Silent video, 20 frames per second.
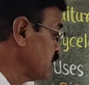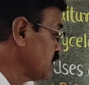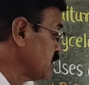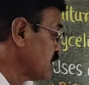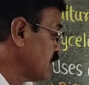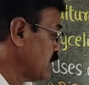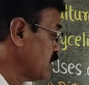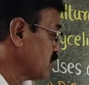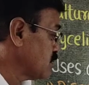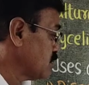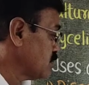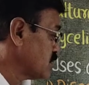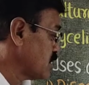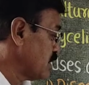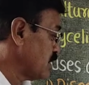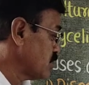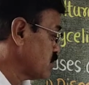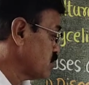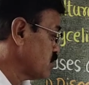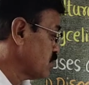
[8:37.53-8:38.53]
the
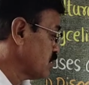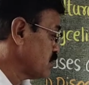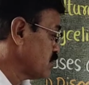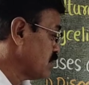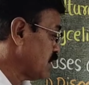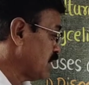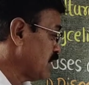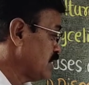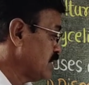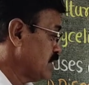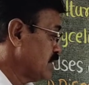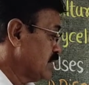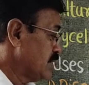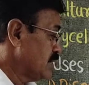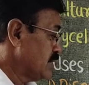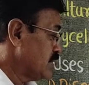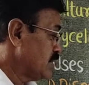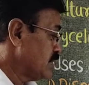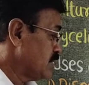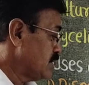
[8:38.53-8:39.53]
Trichoderma,
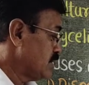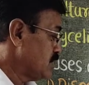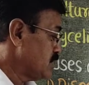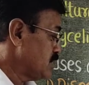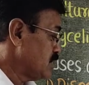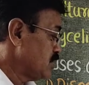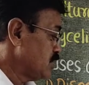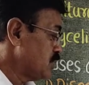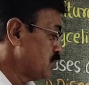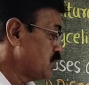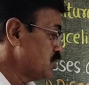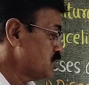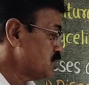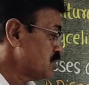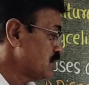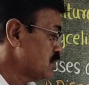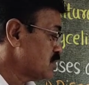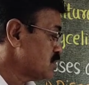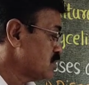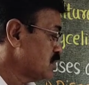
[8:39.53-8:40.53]
it
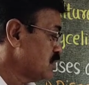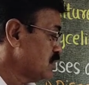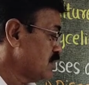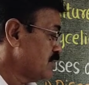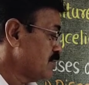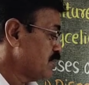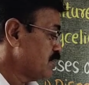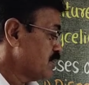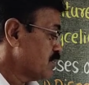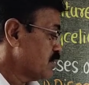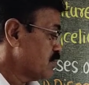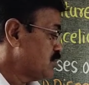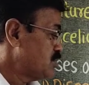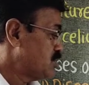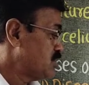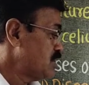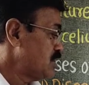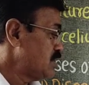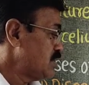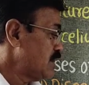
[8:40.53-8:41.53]
induces the
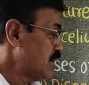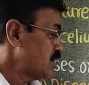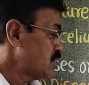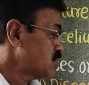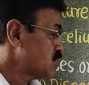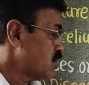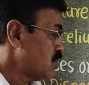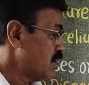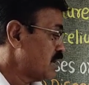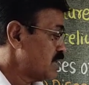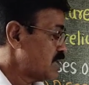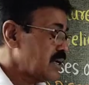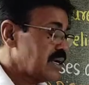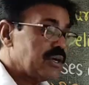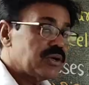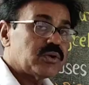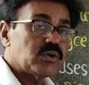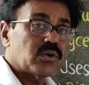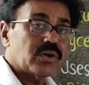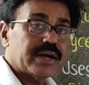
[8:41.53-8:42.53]
gene that is called as
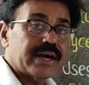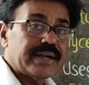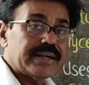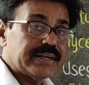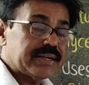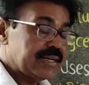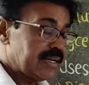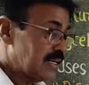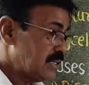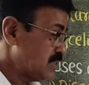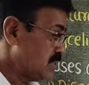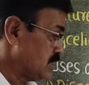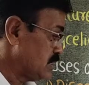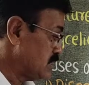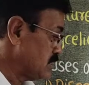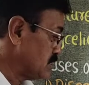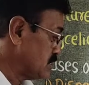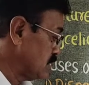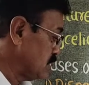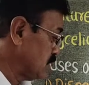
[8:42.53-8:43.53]
endochitinase
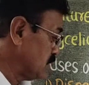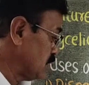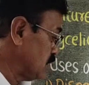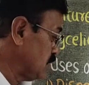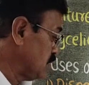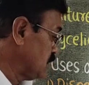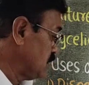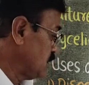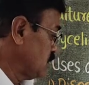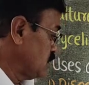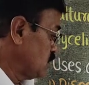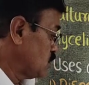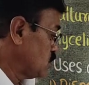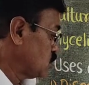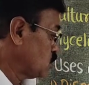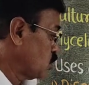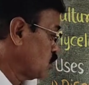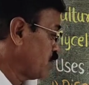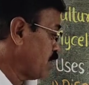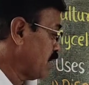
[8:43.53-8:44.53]
genes in the
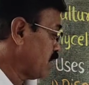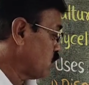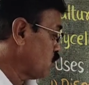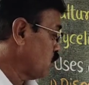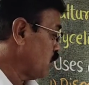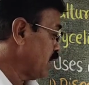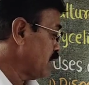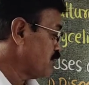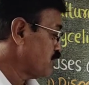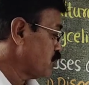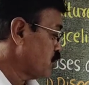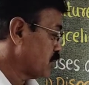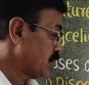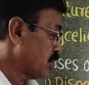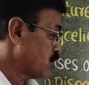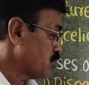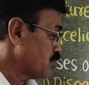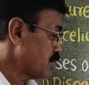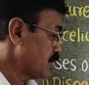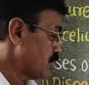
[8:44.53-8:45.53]
tobacco and
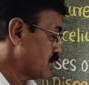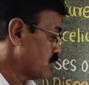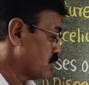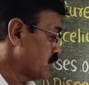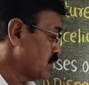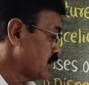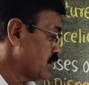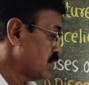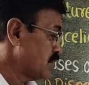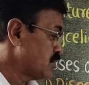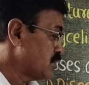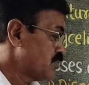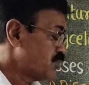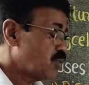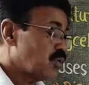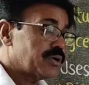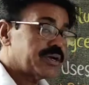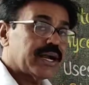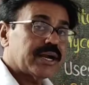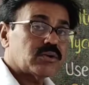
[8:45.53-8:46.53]
potato, particularly in the
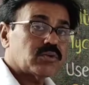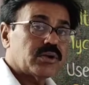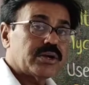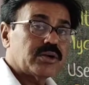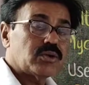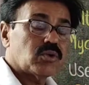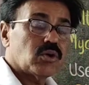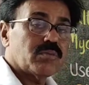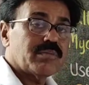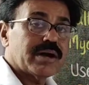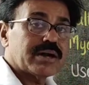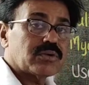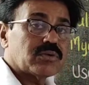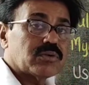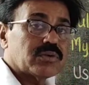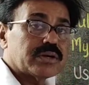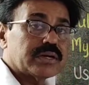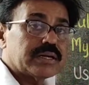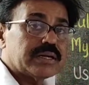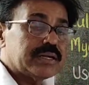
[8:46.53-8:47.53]
potato and
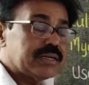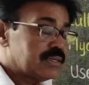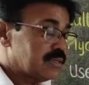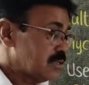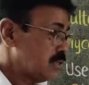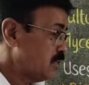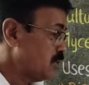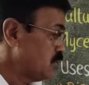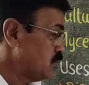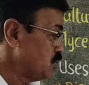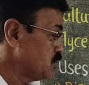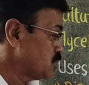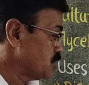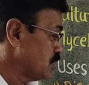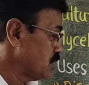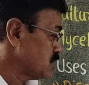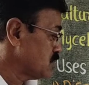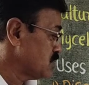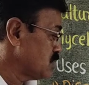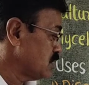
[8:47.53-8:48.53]
tobacco. It
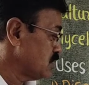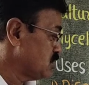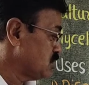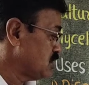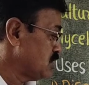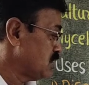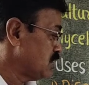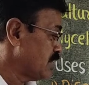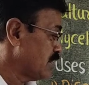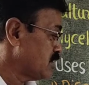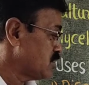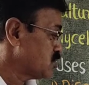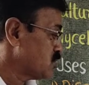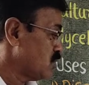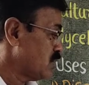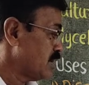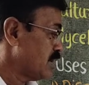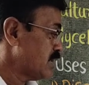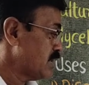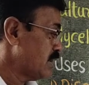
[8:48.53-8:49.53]
induces the gene that is
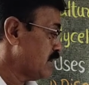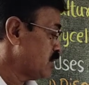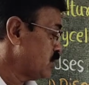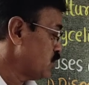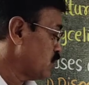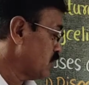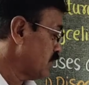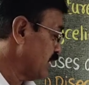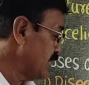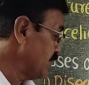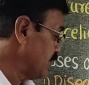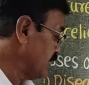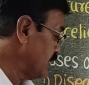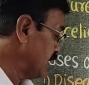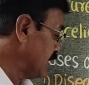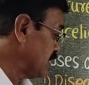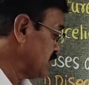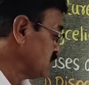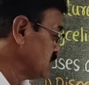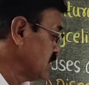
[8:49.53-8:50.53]
called as
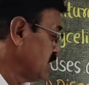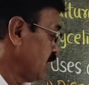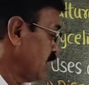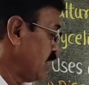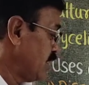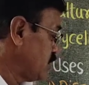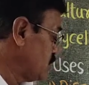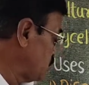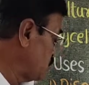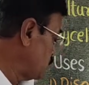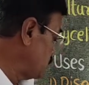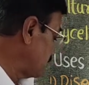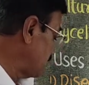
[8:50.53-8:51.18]
endochitinase, and due